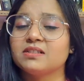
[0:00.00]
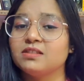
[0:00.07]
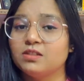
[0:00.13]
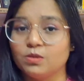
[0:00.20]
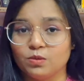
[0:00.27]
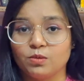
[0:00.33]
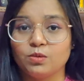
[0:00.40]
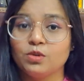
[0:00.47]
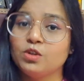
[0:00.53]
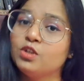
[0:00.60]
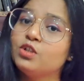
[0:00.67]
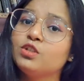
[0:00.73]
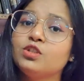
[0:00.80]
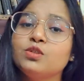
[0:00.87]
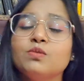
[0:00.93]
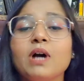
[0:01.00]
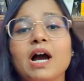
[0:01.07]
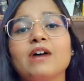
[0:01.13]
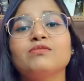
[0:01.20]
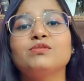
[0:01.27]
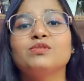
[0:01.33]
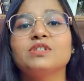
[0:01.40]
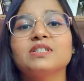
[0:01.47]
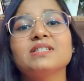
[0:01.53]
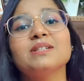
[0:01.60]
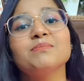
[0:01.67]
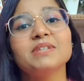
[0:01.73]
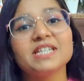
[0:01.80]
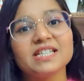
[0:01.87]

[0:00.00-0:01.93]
No, you have to learn some